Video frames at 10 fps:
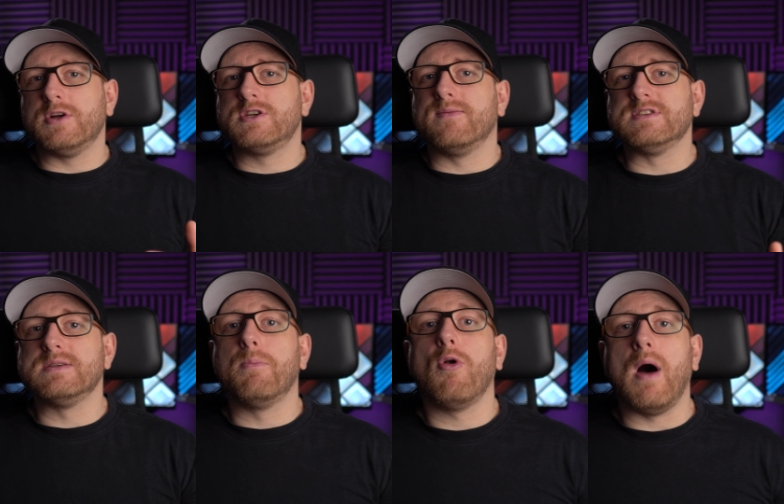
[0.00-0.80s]
much of a
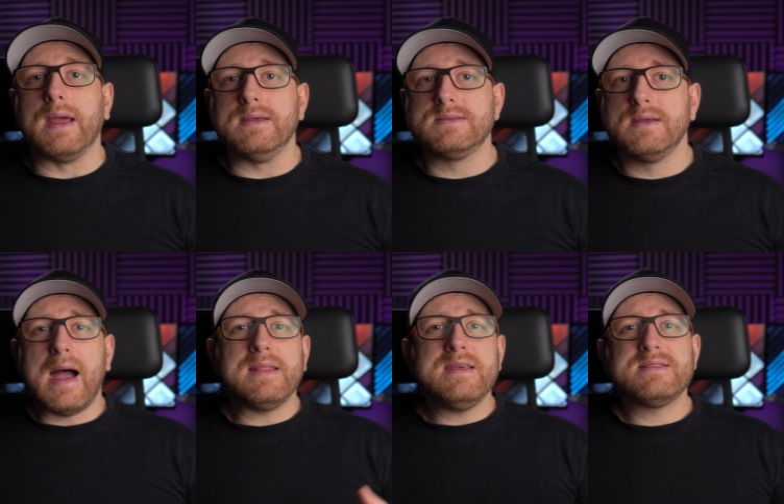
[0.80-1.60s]
surprise.
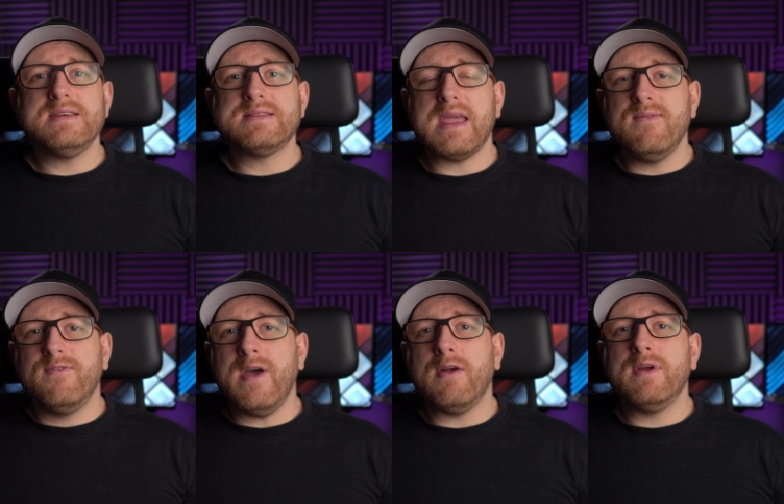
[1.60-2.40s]
And this is a
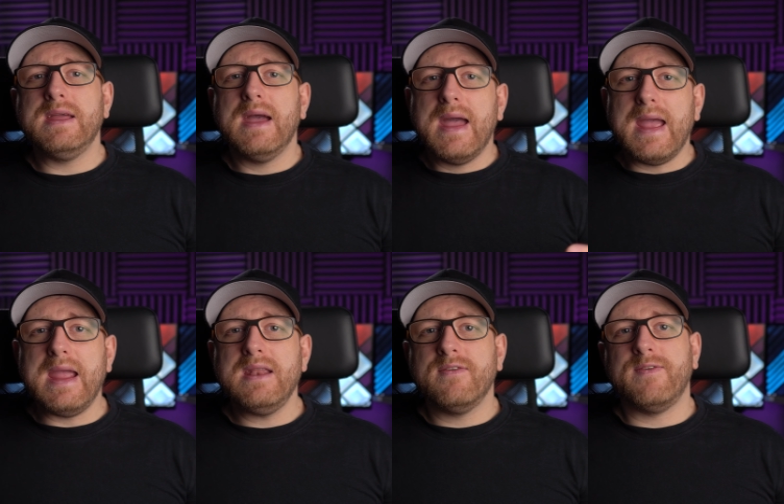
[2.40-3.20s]
very
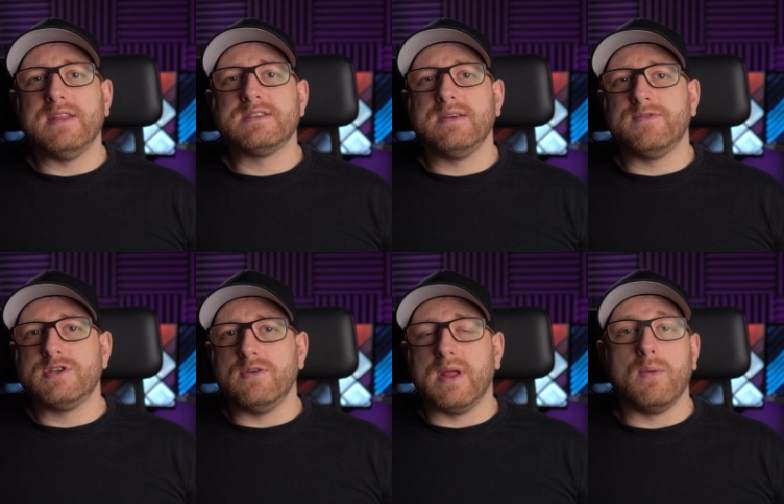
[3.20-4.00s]
inoffensive
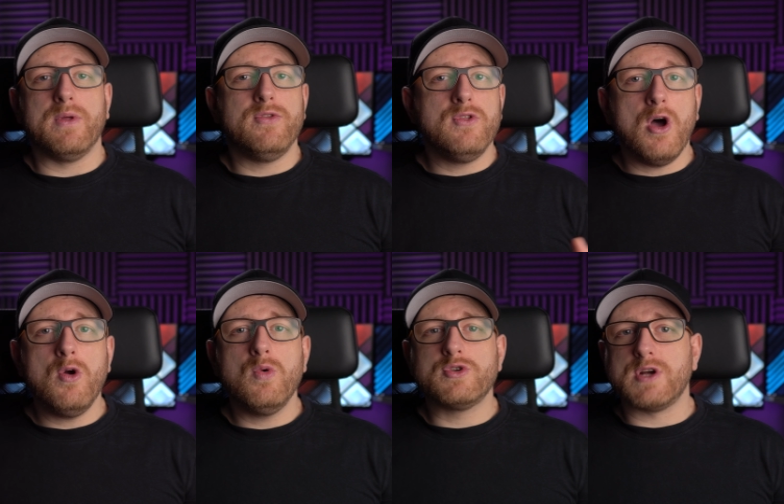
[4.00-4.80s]
tuning with
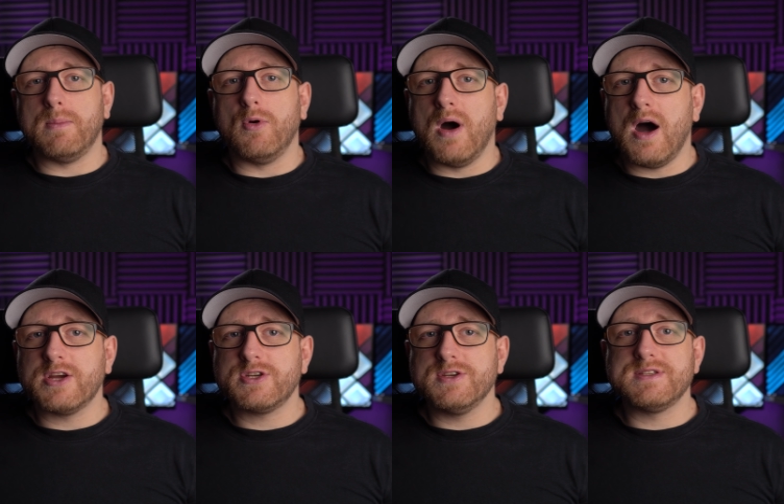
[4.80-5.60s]
no treble
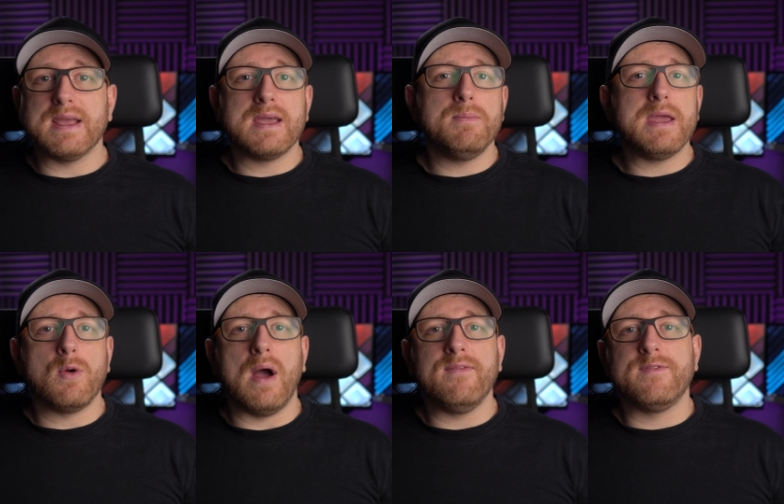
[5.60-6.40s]
harshness that can be
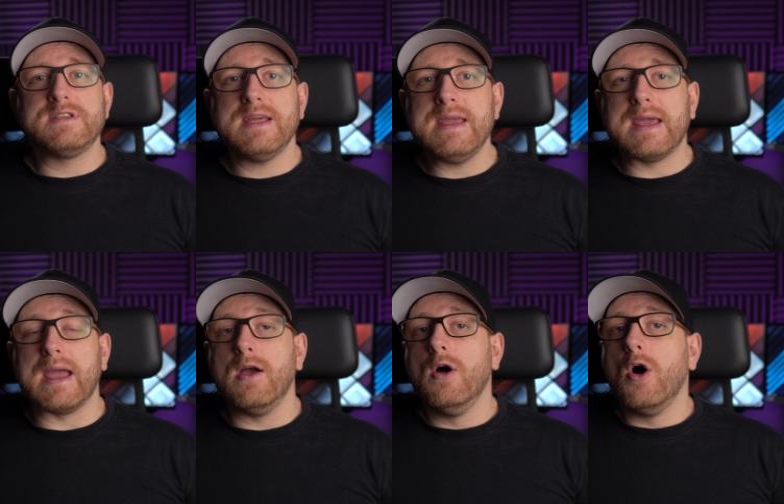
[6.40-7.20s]
quite
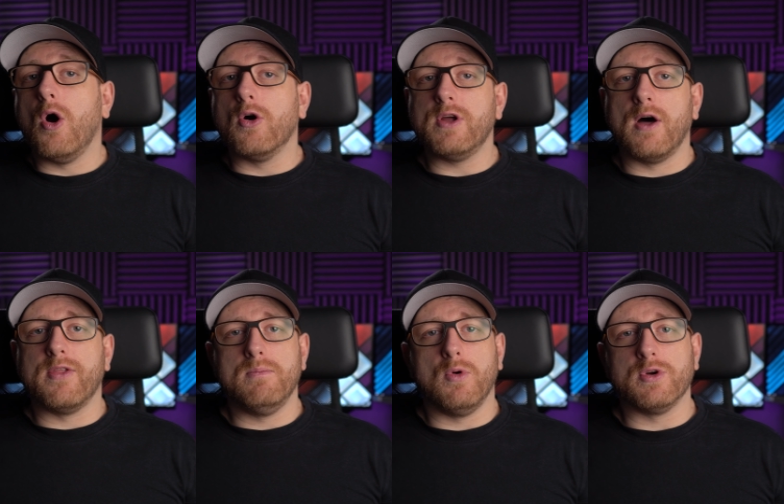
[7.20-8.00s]
fatiguing on
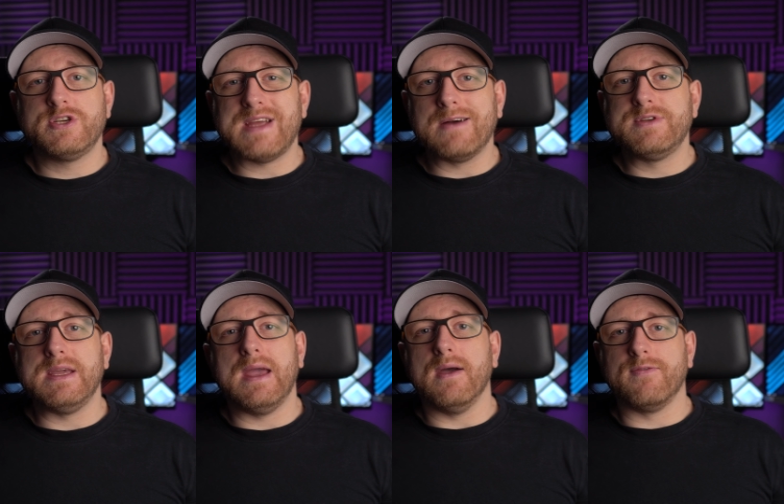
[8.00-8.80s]
other more
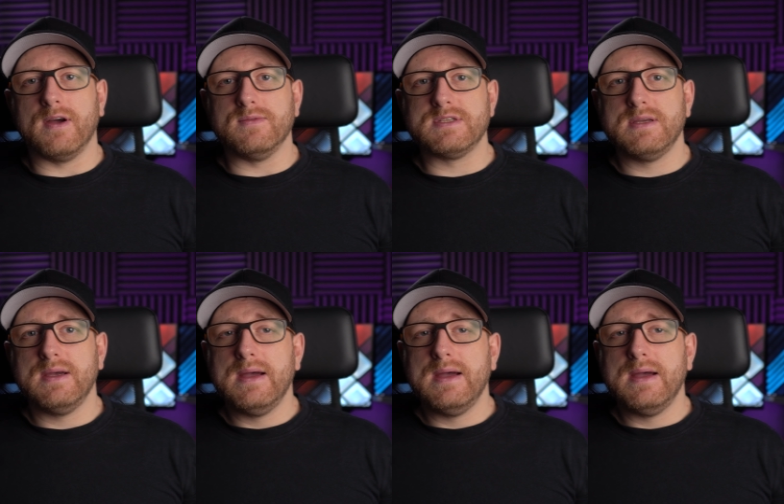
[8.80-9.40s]
shouty earphones.